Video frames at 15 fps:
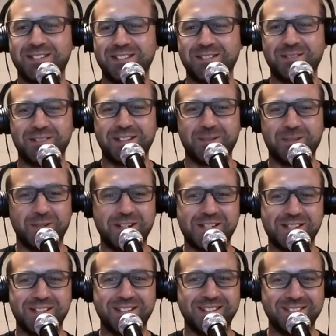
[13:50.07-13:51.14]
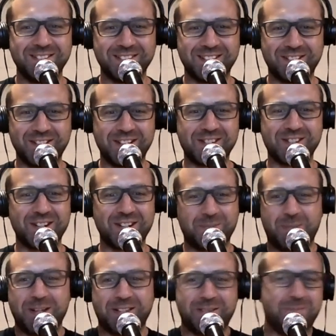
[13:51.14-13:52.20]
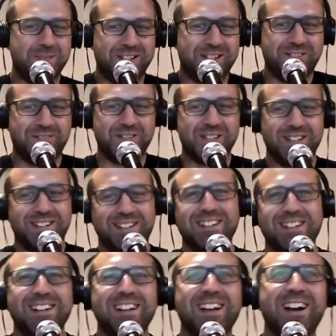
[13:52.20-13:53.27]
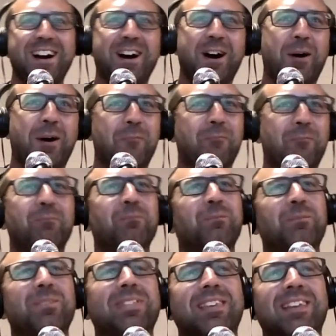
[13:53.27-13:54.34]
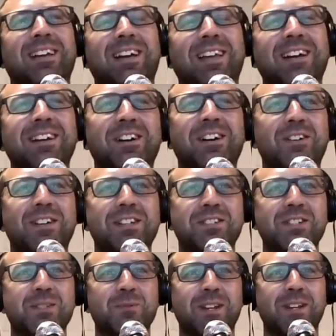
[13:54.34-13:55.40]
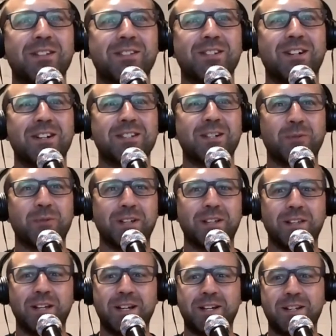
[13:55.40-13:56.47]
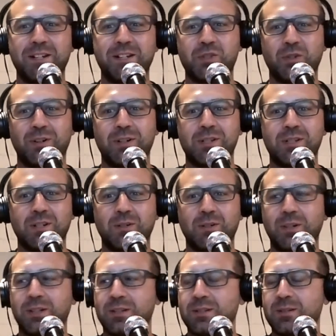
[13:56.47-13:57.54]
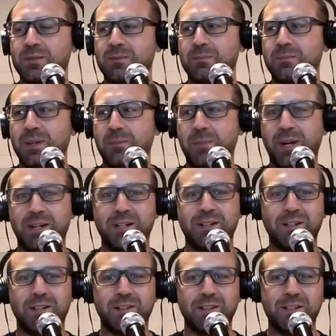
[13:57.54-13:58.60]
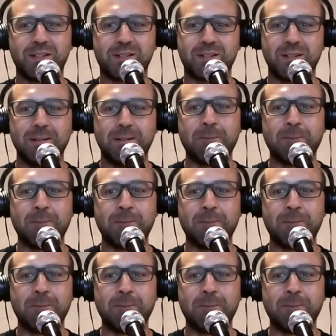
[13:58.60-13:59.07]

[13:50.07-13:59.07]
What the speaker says: You don't need a reason. Great songs pick themselves. I don't know. It's just one of those songs I really like and enjoy, so it made it on the list.